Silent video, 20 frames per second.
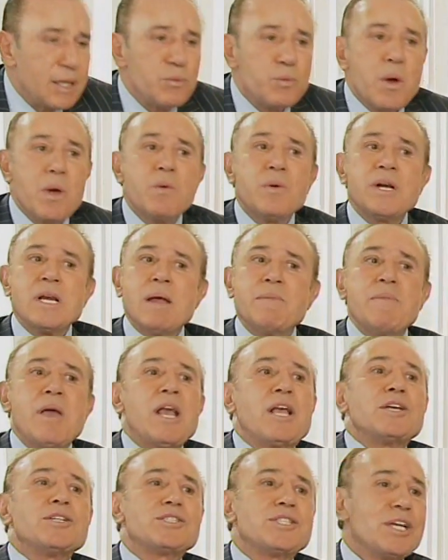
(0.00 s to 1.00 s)
We want to
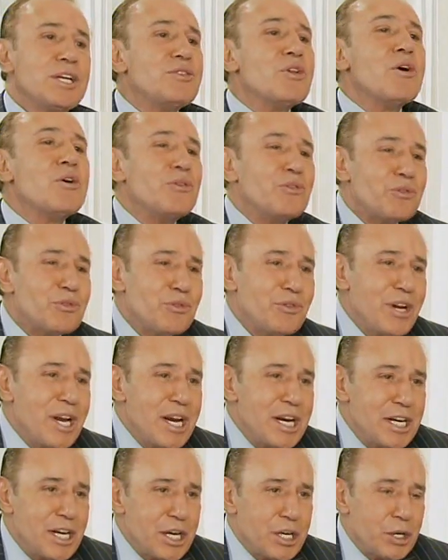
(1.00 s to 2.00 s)
make a skin
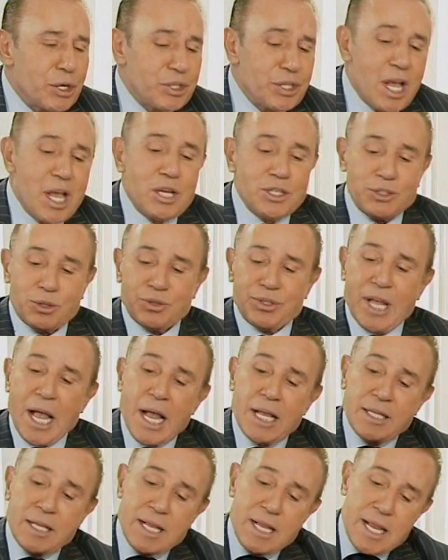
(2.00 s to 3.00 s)
really good. So
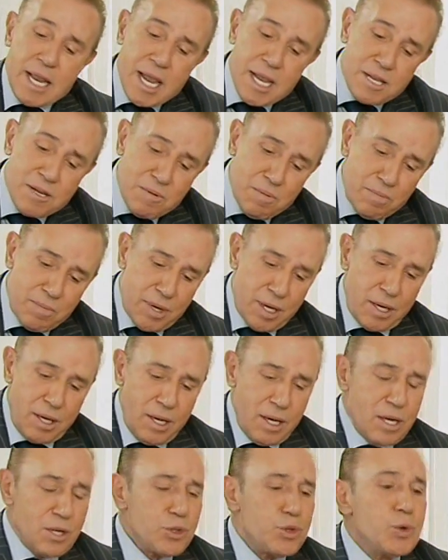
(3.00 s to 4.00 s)
that led me
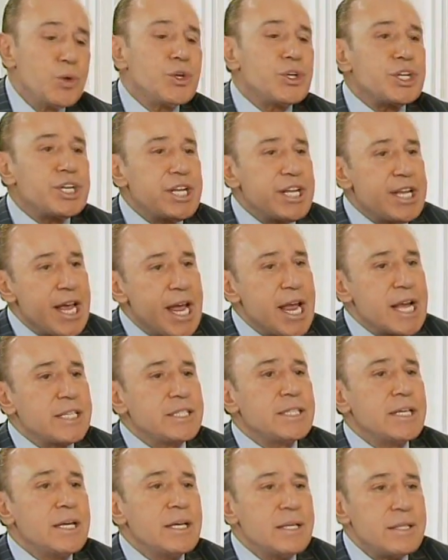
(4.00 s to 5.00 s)
to
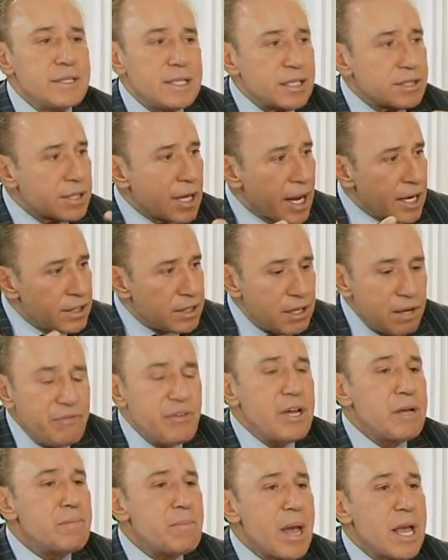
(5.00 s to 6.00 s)
create the
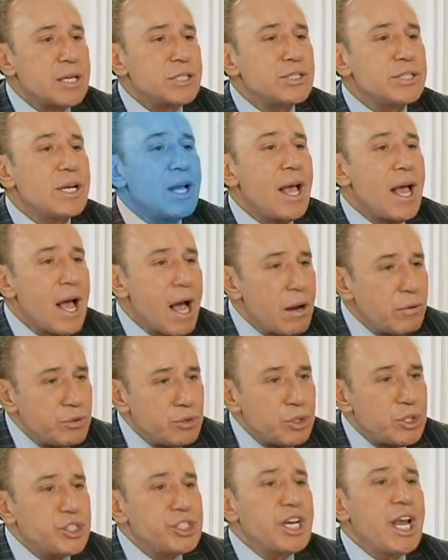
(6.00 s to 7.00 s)
scientific base how
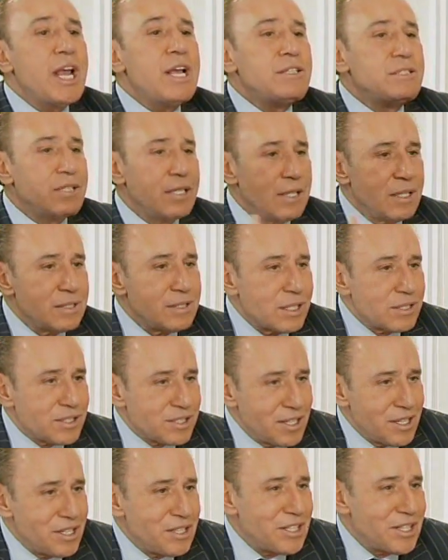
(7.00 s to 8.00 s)
to change the
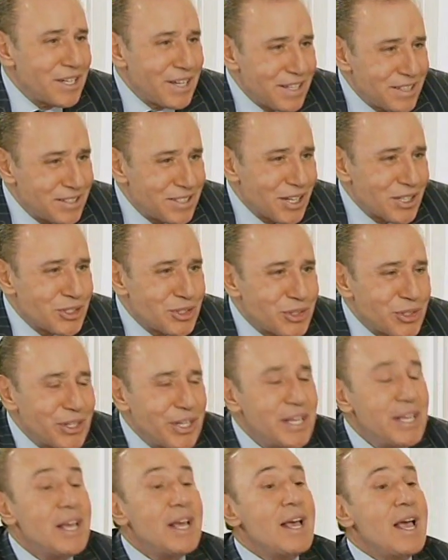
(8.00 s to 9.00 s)
skincare
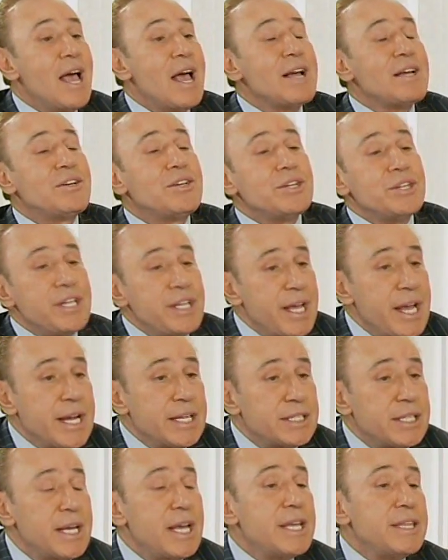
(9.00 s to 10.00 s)
industry and
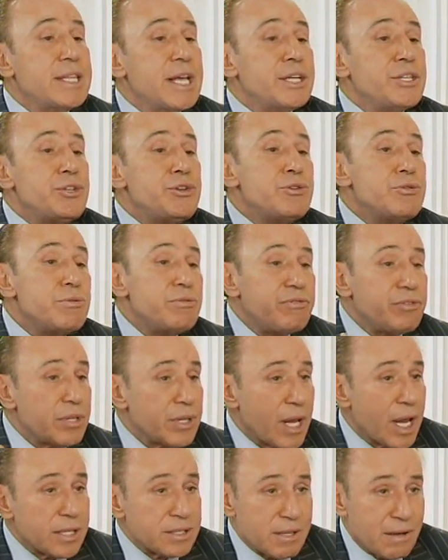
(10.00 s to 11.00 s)
create the new
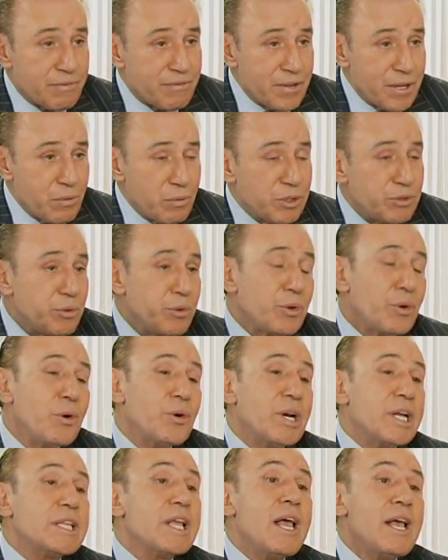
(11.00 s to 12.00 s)
philosophy, which we
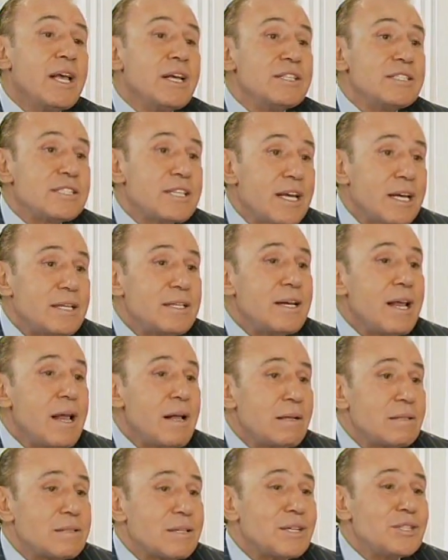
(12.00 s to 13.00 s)
call it skin
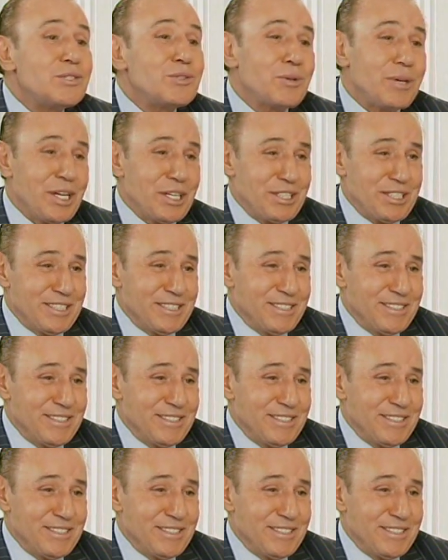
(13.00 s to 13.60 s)
health restoration.